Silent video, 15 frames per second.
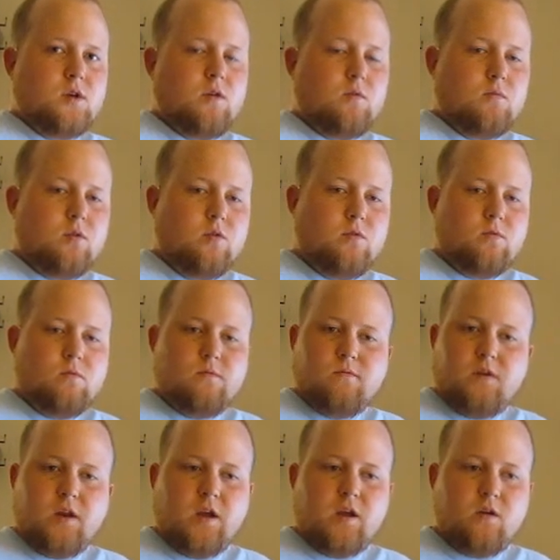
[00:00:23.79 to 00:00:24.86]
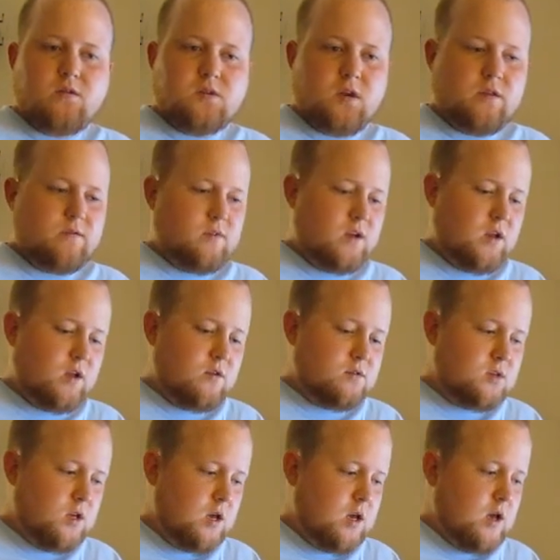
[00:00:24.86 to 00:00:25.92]
homebrew videos and other
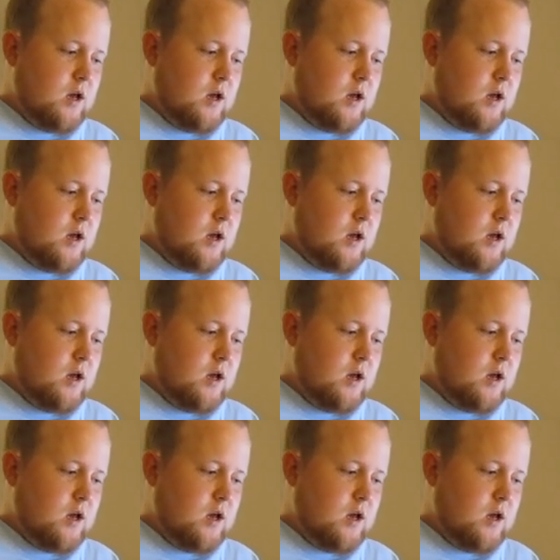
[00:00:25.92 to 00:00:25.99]
videos,